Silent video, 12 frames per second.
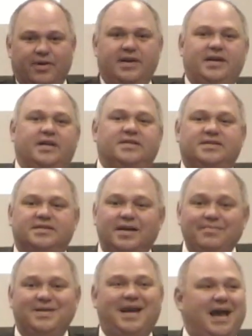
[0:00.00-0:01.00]
rate. And
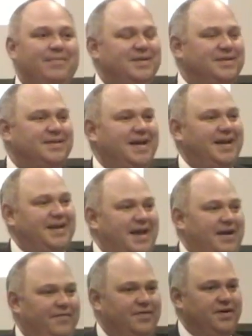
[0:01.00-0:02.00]
sometime in the second
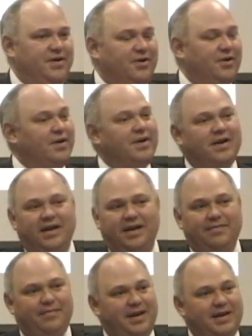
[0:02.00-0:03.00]
half of the year,
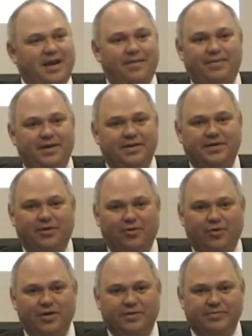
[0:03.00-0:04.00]
it may not be until
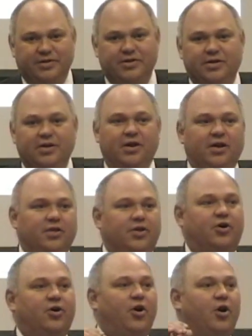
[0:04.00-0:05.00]
Christmas, the
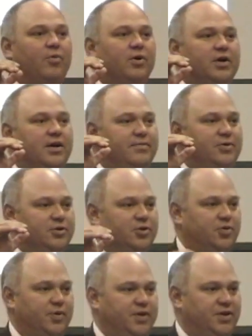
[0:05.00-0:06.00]
car will come to a
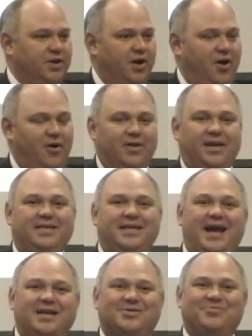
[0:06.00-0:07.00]
screeching halt, and
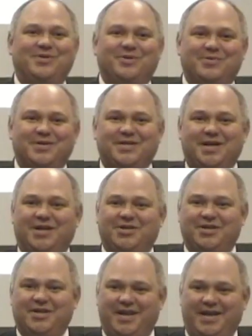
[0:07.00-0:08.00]
that's when the
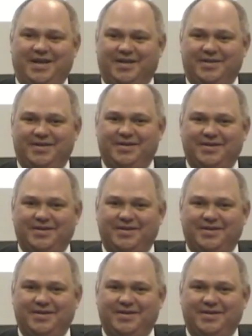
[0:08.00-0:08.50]
recession ends.